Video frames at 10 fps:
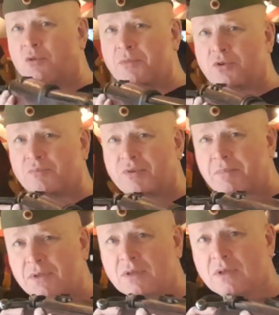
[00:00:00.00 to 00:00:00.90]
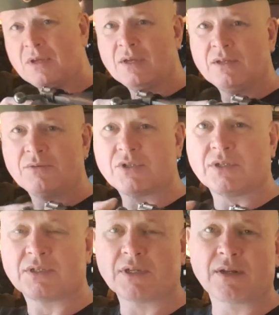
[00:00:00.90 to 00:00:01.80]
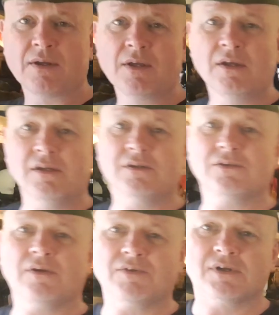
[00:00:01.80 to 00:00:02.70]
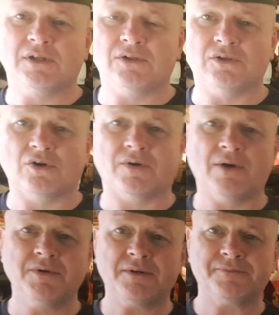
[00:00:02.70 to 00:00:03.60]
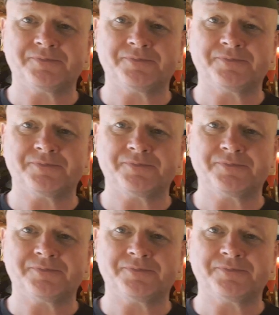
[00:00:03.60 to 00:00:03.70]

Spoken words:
my own property. Silly Stan. So you have a little look around it.